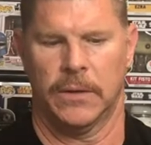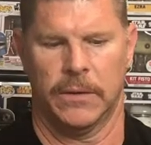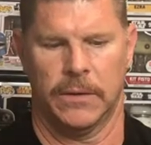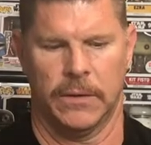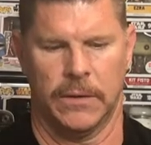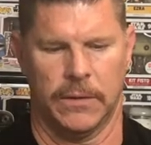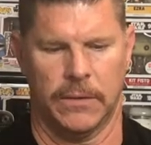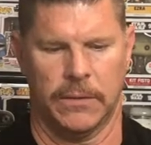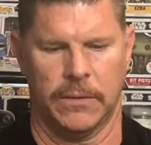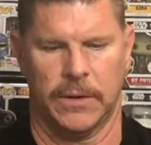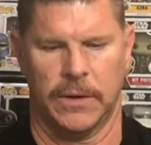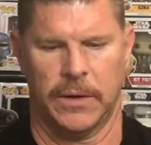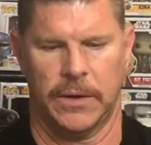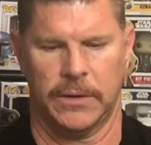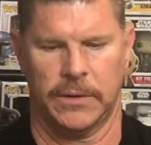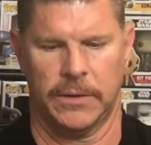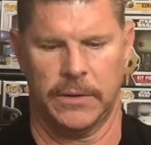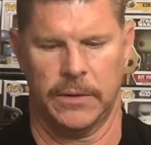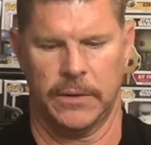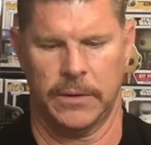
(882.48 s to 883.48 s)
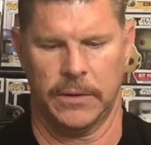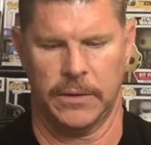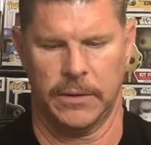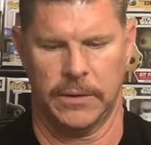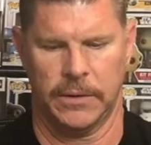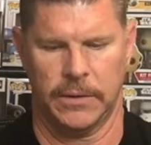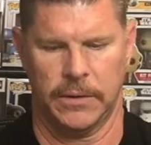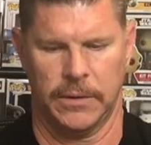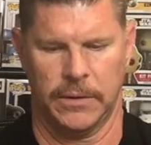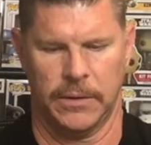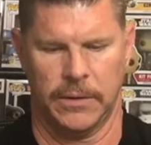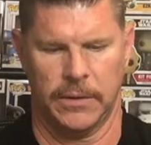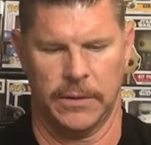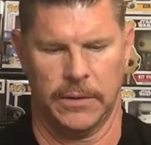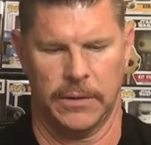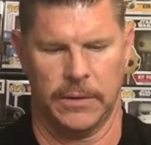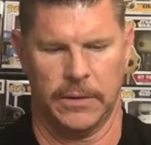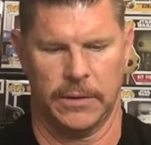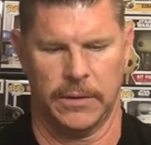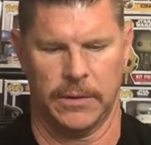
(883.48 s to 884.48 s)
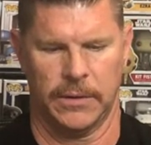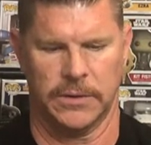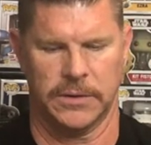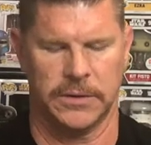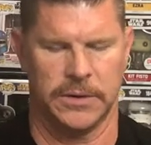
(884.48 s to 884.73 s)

All right, let's